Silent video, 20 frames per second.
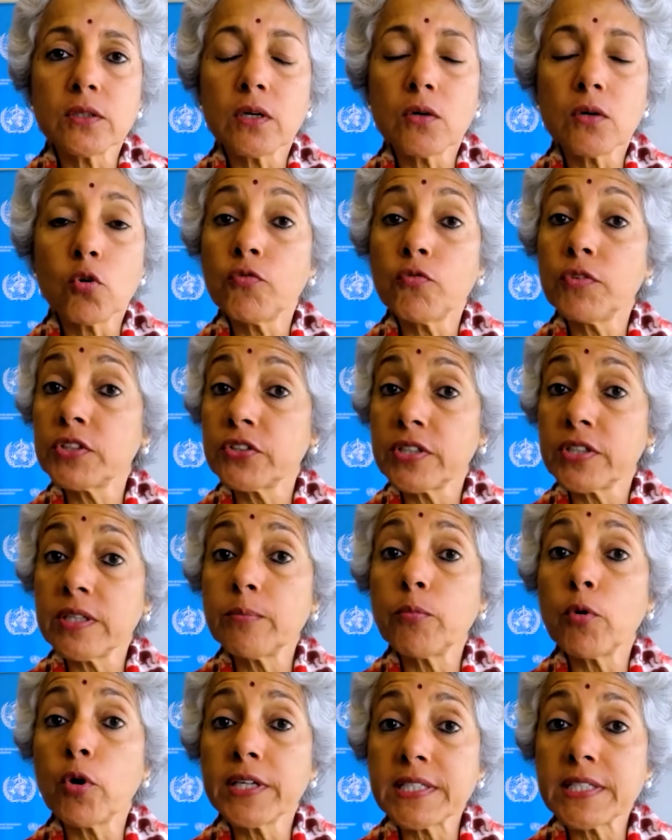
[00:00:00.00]
over
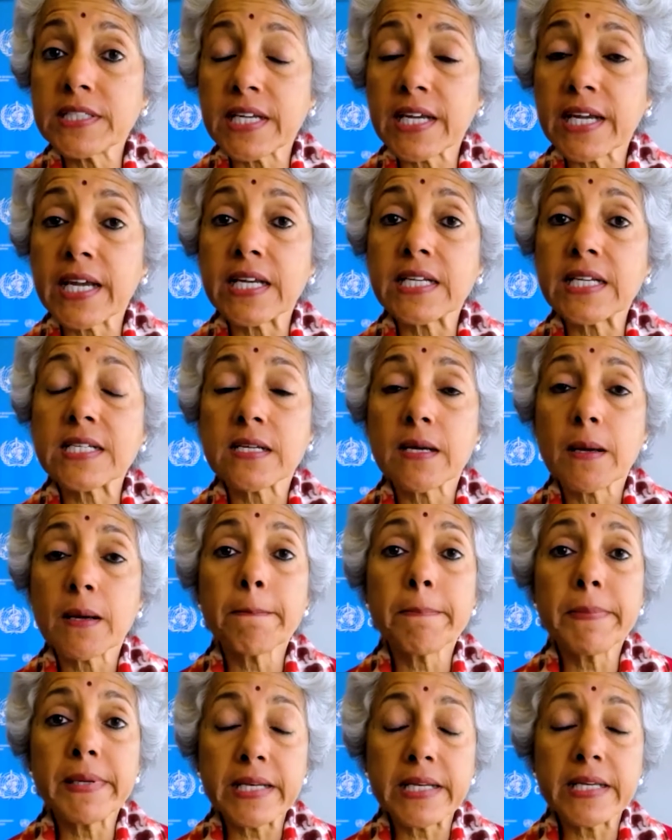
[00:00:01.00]
3.8
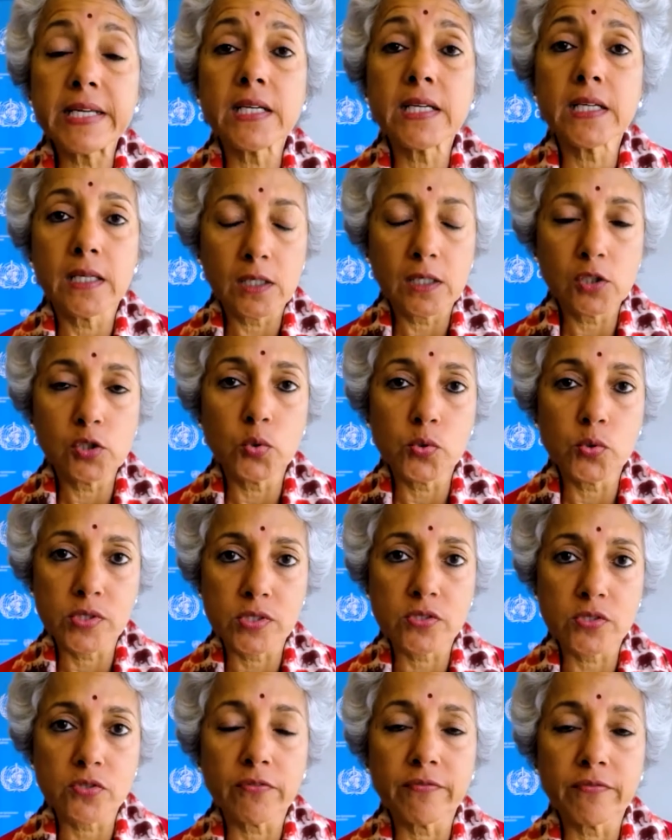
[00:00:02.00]
billion
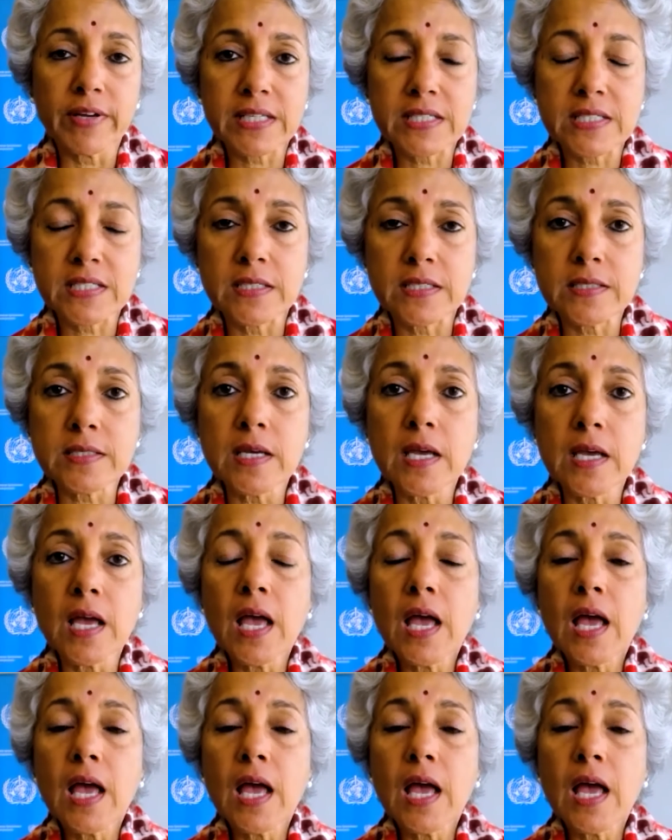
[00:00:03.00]
doses of vaccines